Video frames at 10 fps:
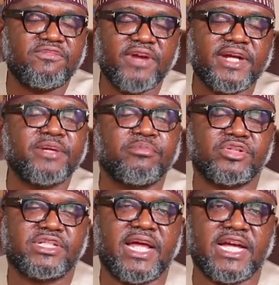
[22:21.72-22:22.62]
very
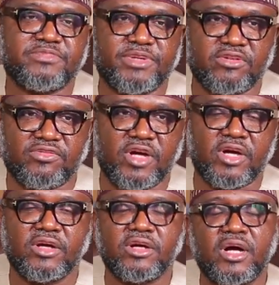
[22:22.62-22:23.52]
important aspect of
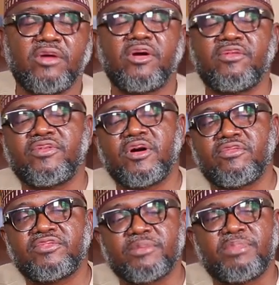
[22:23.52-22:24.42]

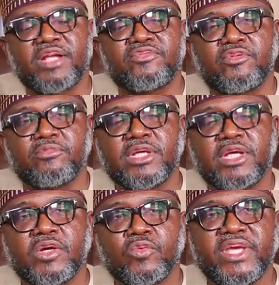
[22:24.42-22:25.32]
of the platform.
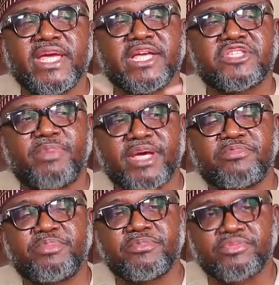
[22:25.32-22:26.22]
We
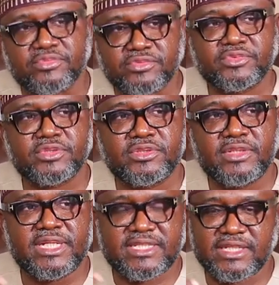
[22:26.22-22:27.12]
expect people,
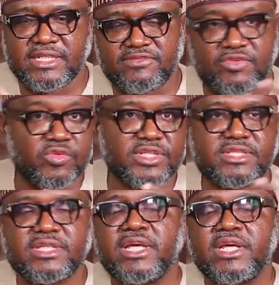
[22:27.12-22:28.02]
listeners,
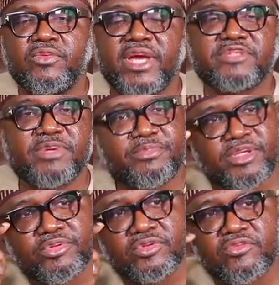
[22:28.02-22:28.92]
viewers, we expect
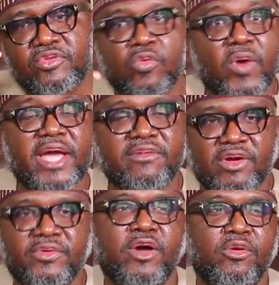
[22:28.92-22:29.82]
people from
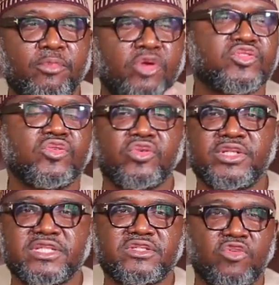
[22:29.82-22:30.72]
wherever, mosque
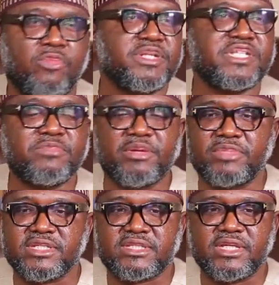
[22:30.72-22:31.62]
owners, committee
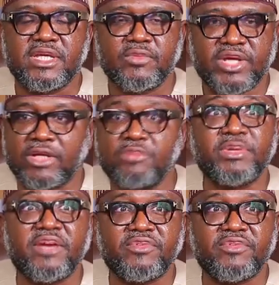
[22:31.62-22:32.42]
members. We cannot be